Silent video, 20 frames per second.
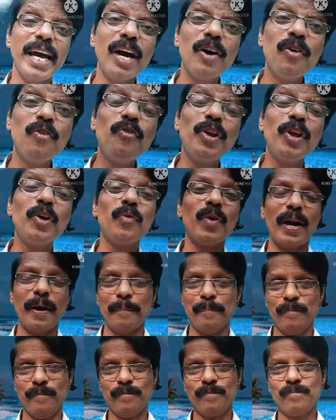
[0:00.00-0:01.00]

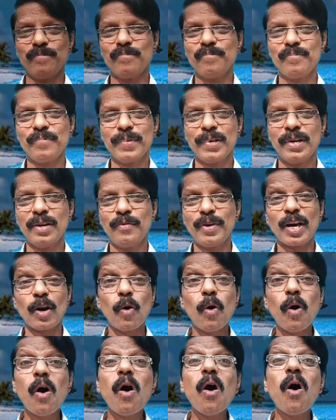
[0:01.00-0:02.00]
everyone. We are
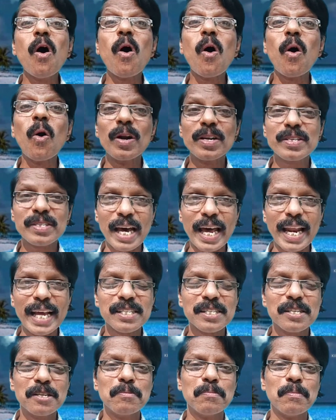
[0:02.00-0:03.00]
all
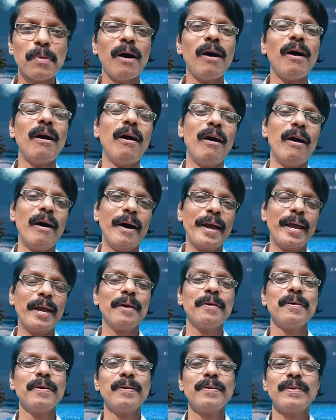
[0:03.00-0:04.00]
silenced by
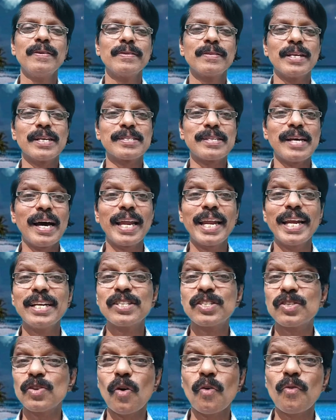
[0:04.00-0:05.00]
the
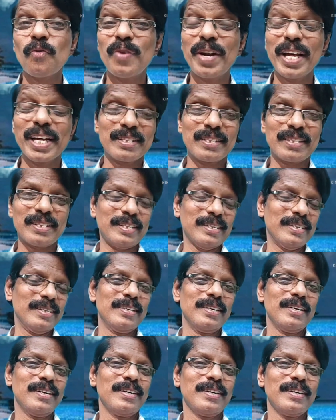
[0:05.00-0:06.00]
silence of death.
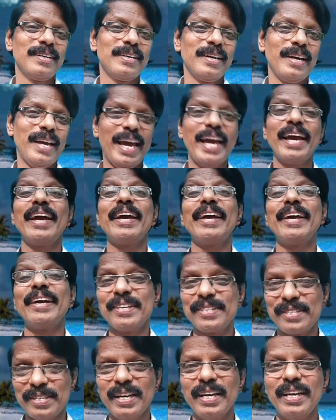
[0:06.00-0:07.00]

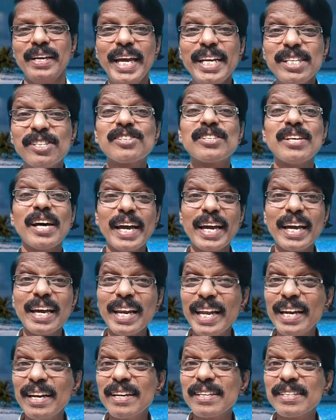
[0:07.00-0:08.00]
Yes, its
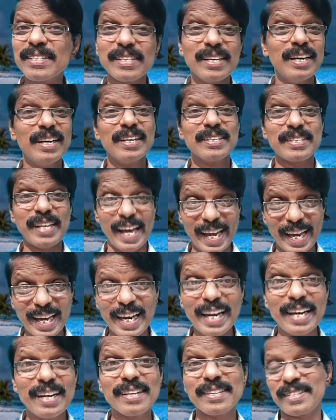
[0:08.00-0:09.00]
silence
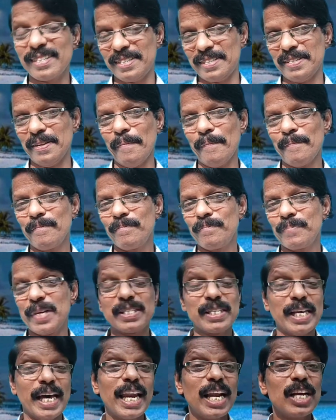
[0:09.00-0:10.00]
silences. The
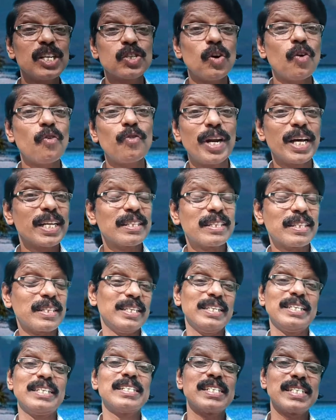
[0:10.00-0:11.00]
silence of death
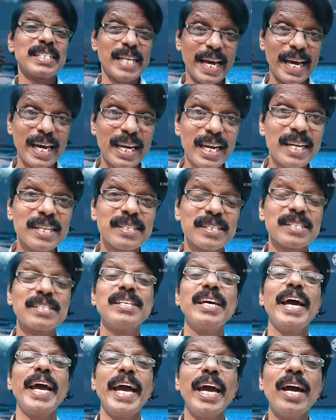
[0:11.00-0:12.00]
silences
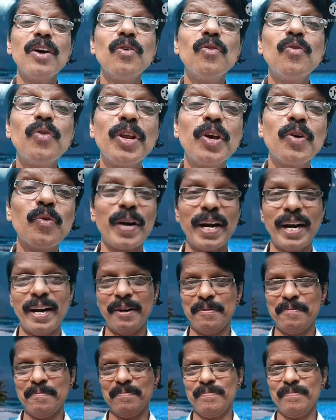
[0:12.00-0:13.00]
everyone.